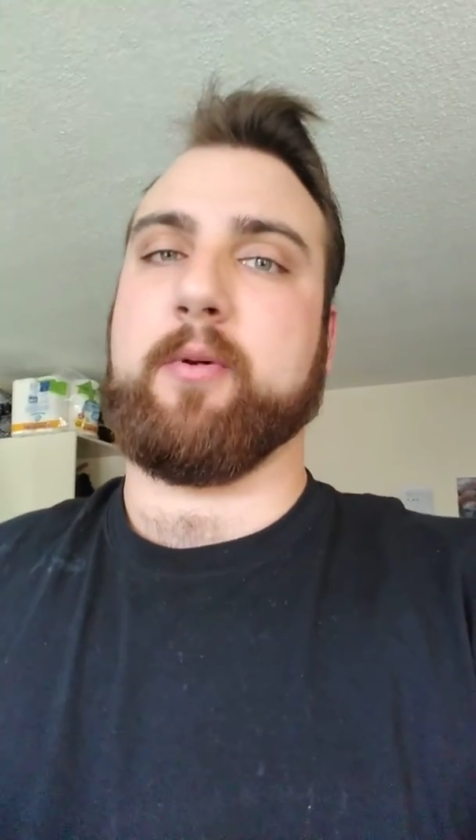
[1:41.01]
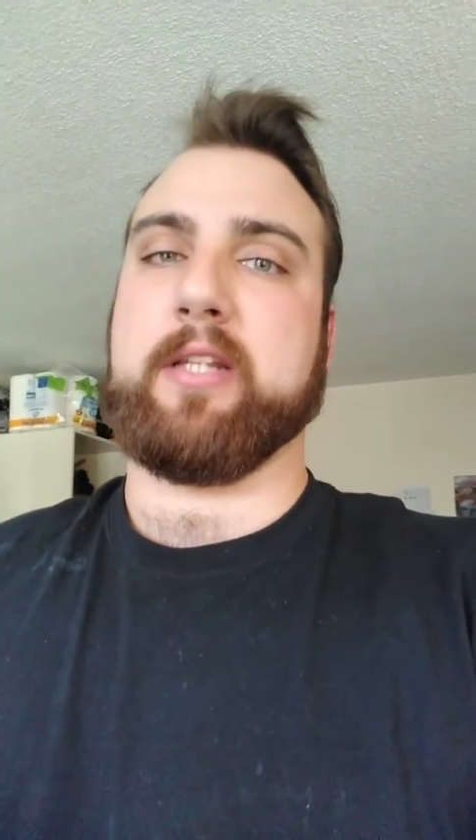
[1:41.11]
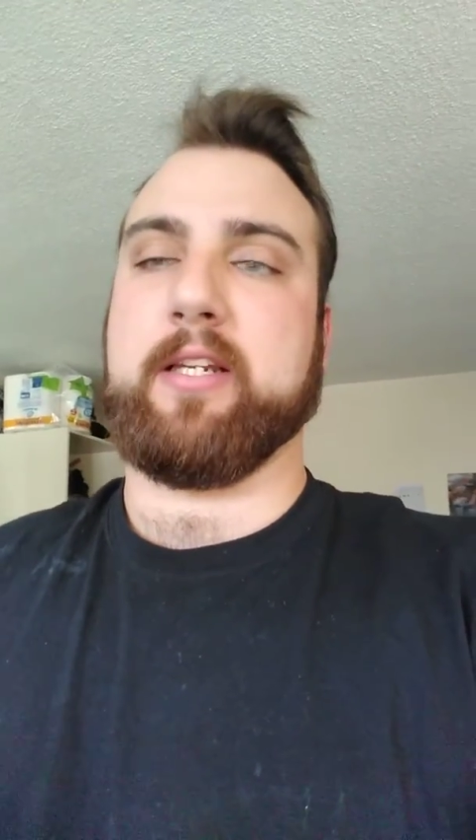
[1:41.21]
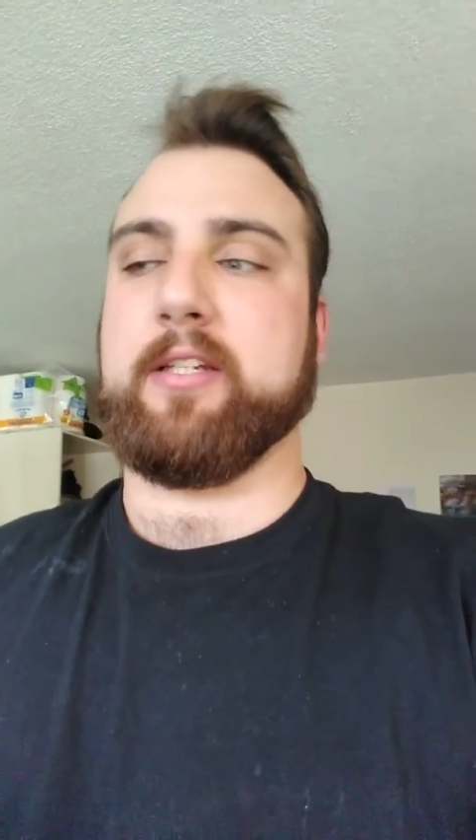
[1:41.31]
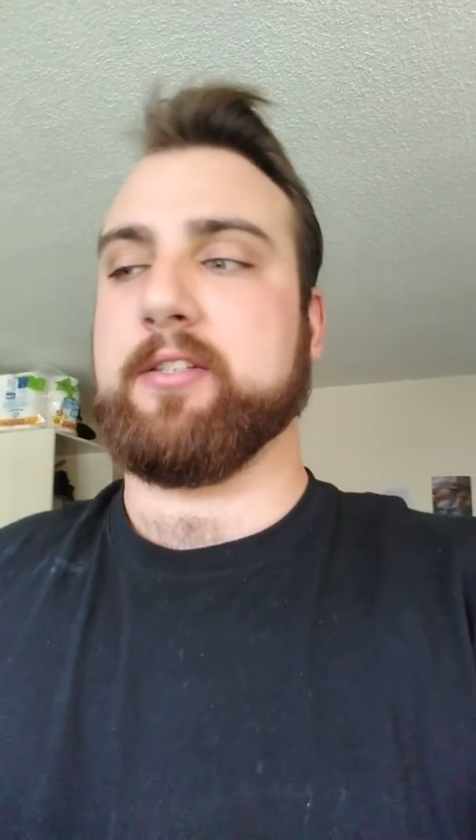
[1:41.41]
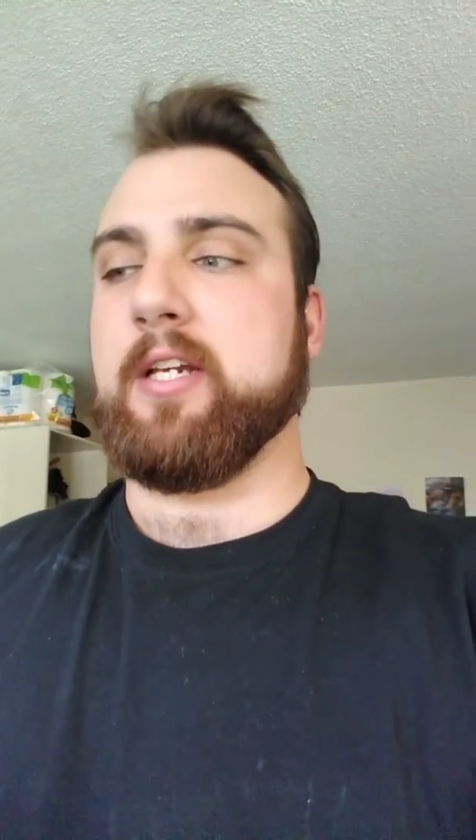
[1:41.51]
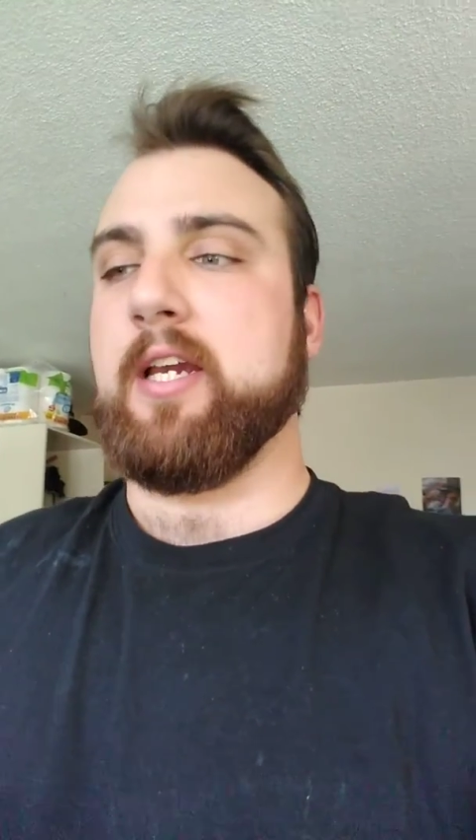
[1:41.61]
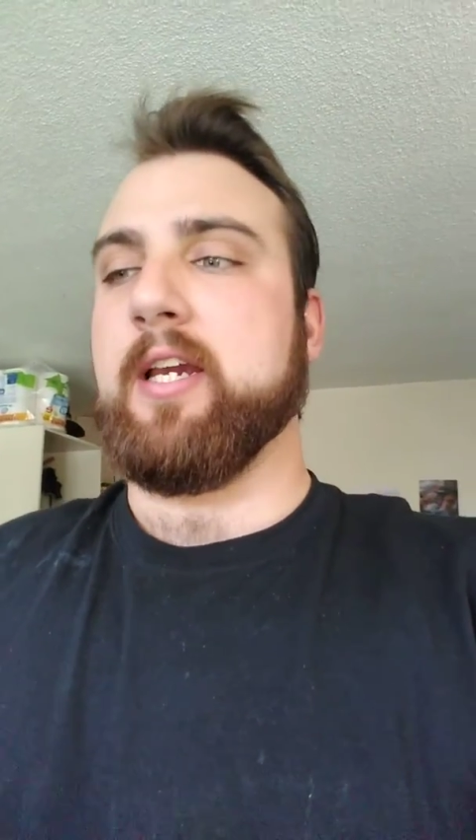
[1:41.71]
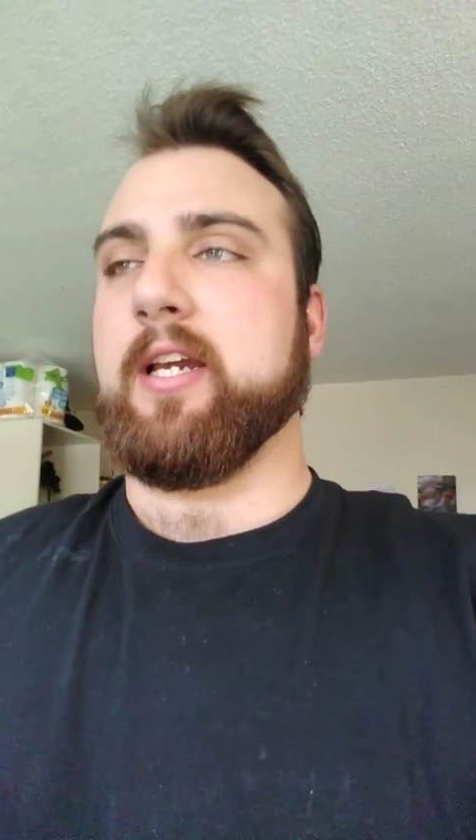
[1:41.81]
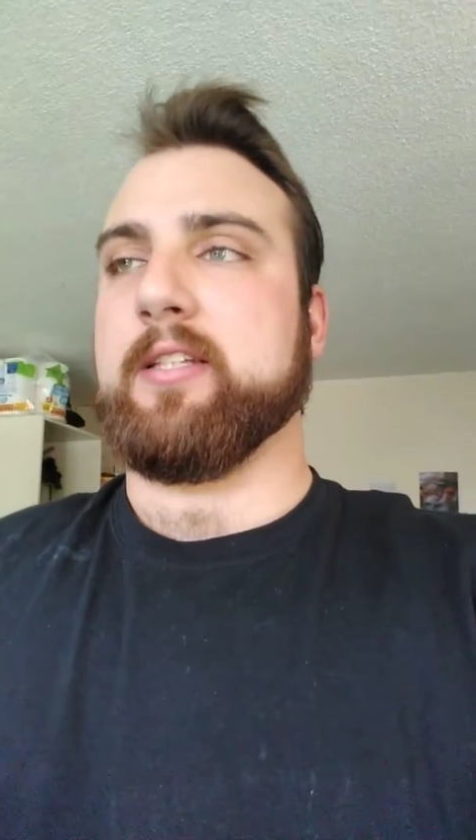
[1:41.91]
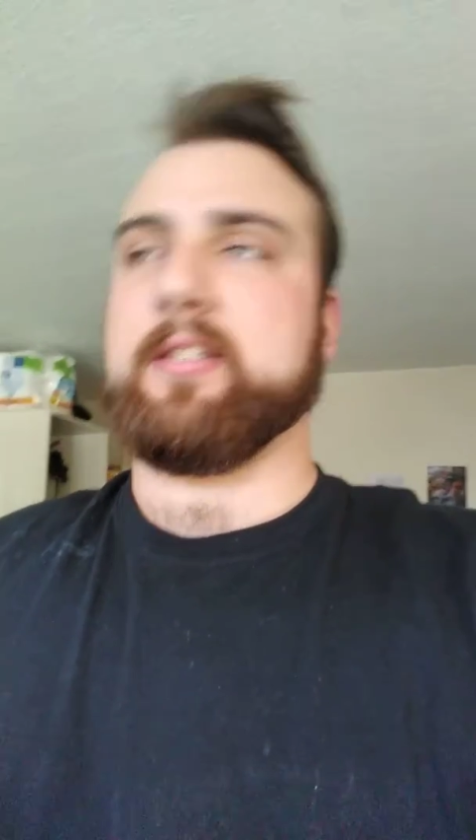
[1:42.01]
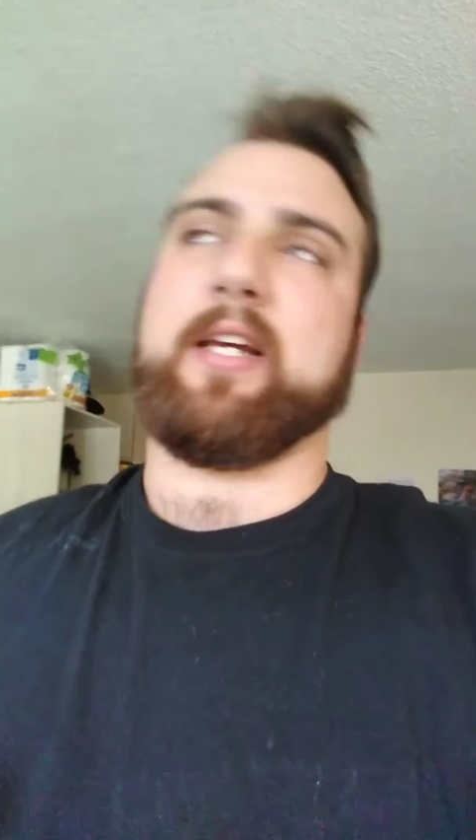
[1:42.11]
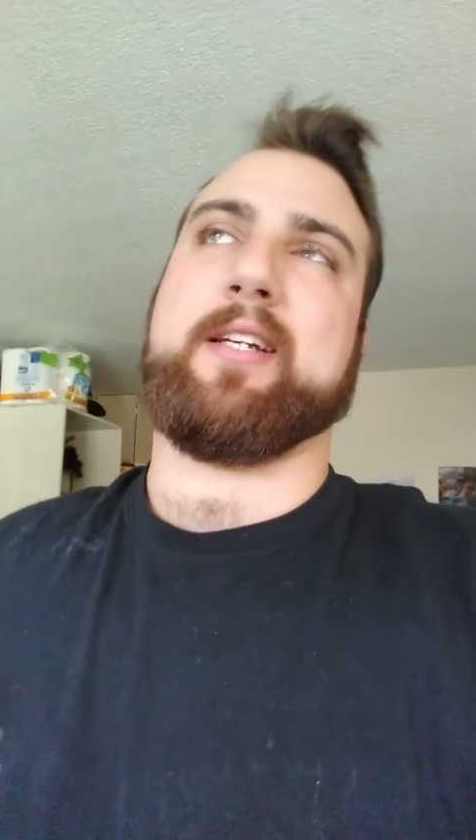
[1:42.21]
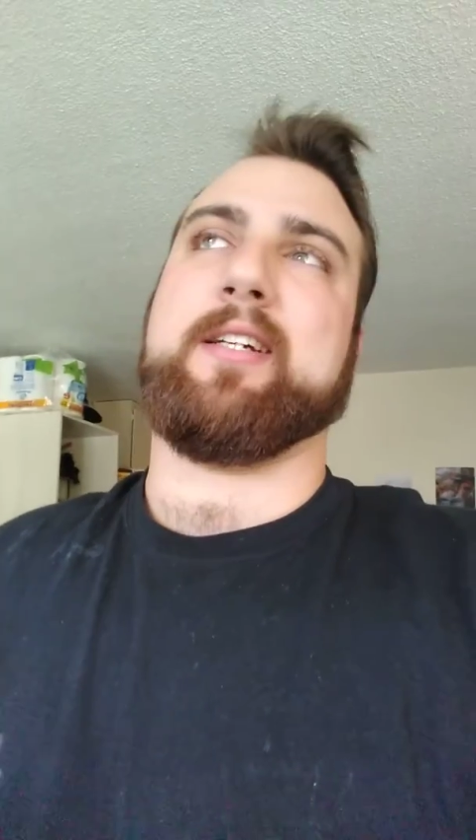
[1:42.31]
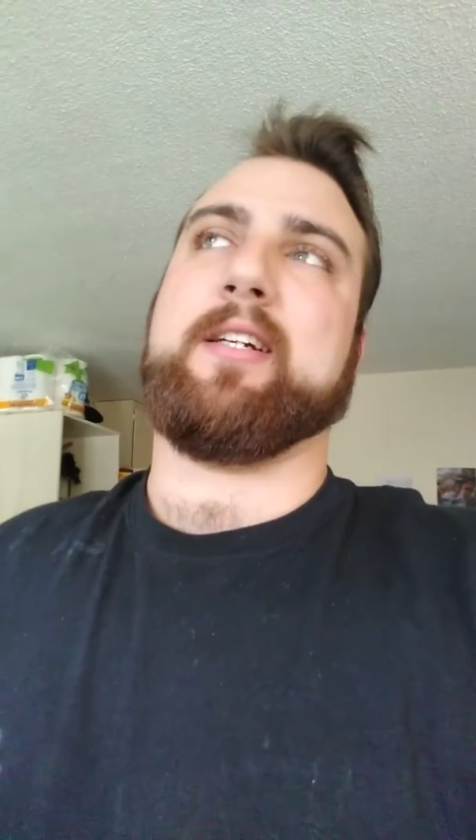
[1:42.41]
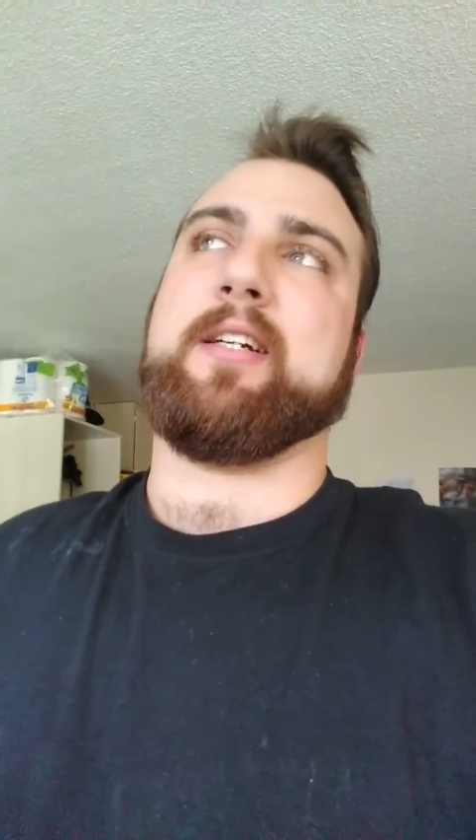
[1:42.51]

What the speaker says: what that is, it's like,